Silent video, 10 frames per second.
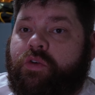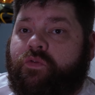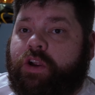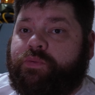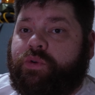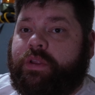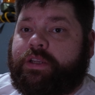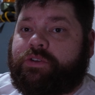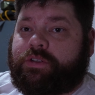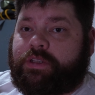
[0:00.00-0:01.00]
Fresh Brewed
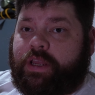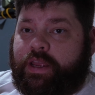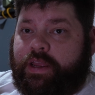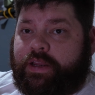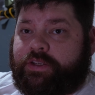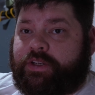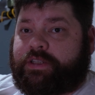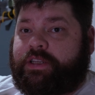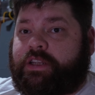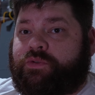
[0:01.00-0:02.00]
Lasers, and as you can
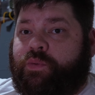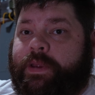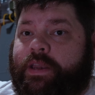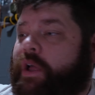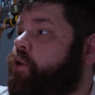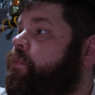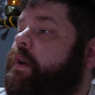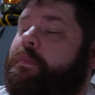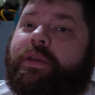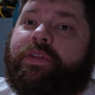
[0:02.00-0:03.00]
see, it's being held
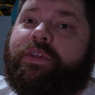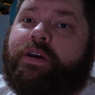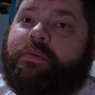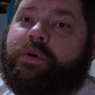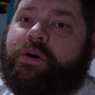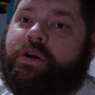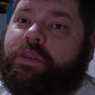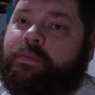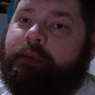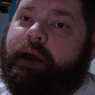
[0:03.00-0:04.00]
by my thumb
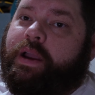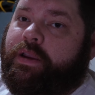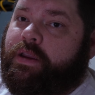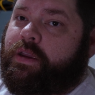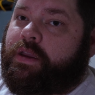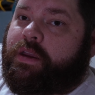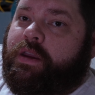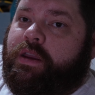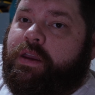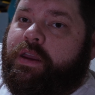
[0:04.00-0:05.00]
on the back
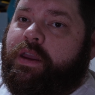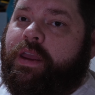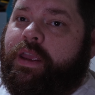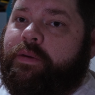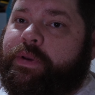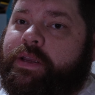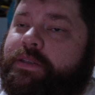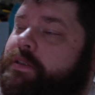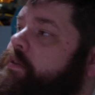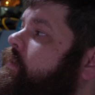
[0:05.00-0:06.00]
hang
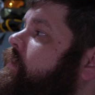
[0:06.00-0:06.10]
piece,